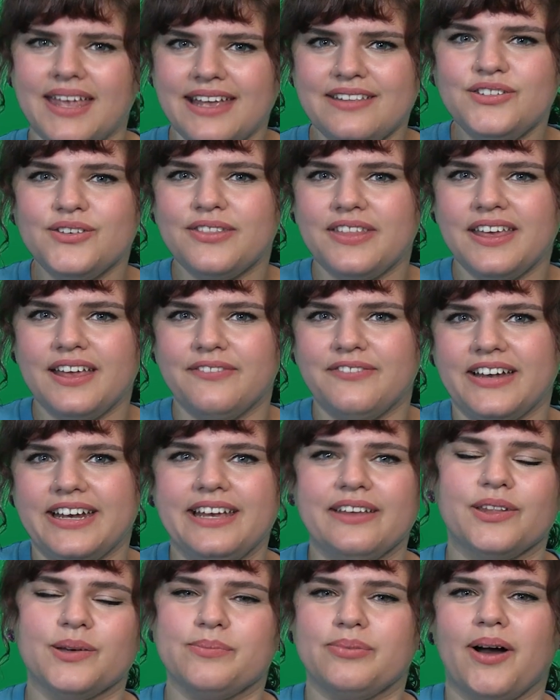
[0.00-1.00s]
Can you think of
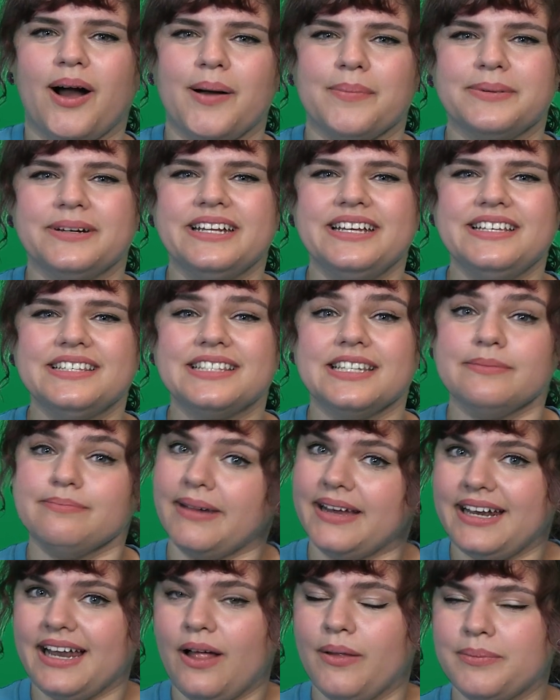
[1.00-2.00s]
any other properties that
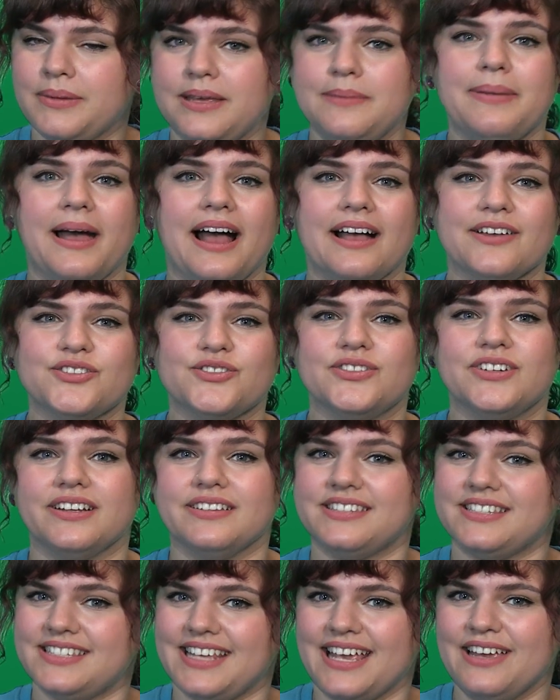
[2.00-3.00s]
might help keep
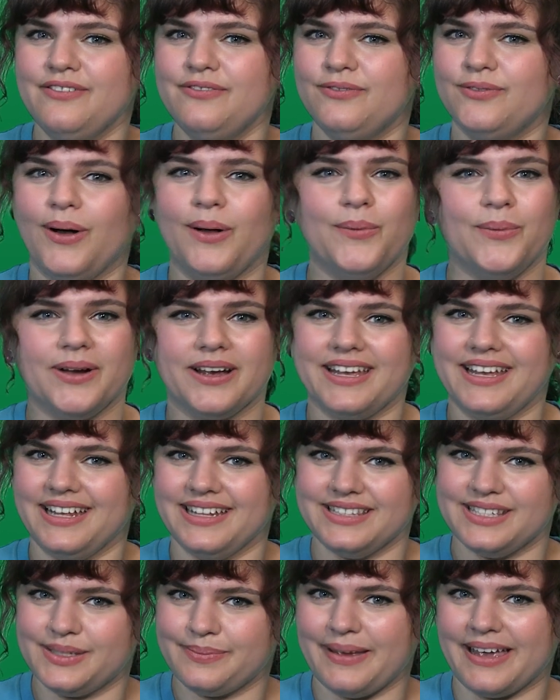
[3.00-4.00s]
astronauts safe while working
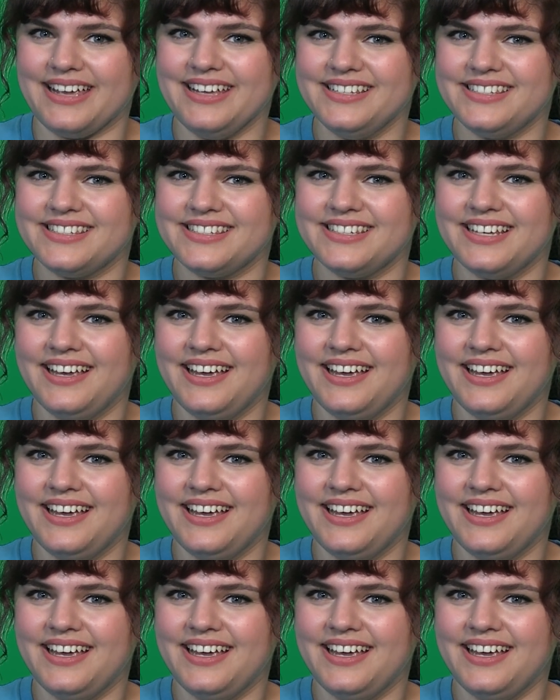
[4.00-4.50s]
in space?